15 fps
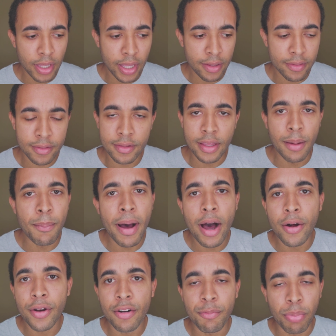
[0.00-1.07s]
it's the
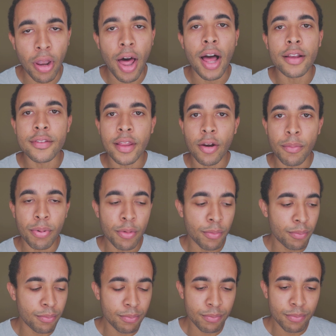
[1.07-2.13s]
amount of blocks that are,
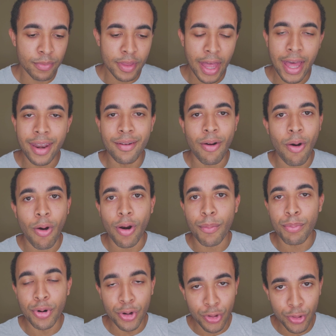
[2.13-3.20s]
that are
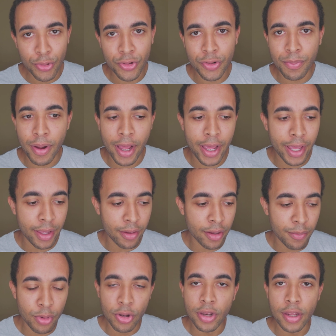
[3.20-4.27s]
produced by
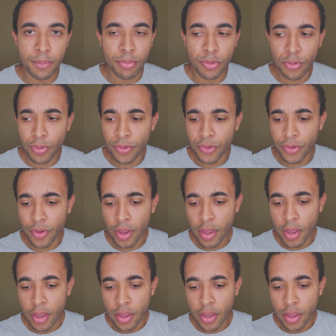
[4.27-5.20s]
community pools.